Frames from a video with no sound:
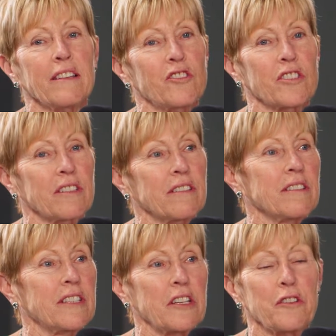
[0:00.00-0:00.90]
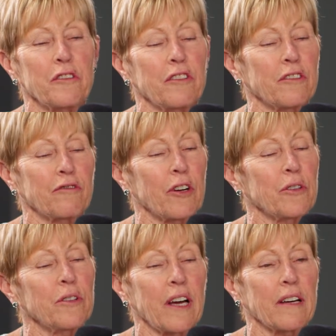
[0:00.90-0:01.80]
just continued the
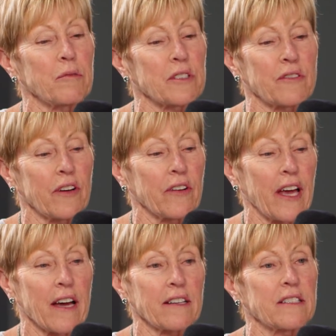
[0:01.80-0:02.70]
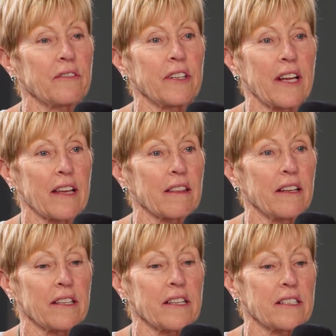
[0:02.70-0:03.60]
road. I was very active in
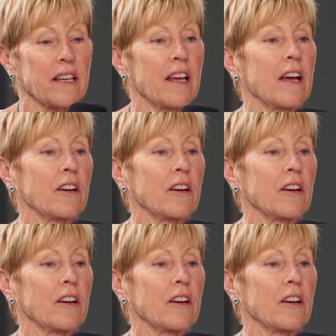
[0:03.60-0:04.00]
athletics,